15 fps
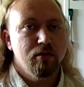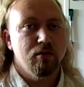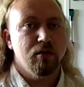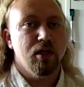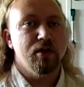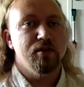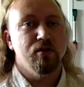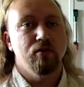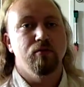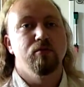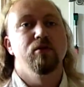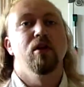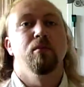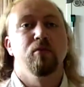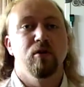Okay, so
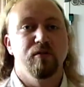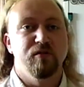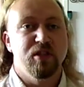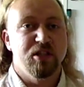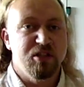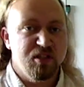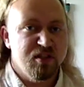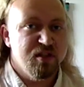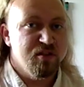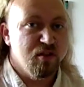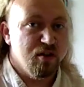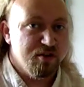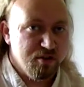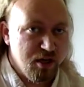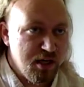number of digits is our
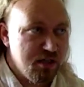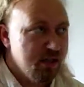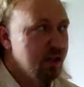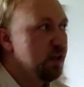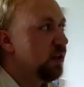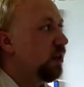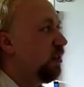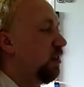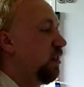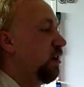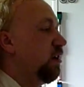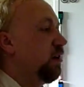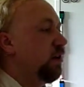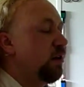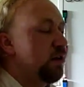trait,
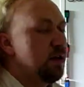then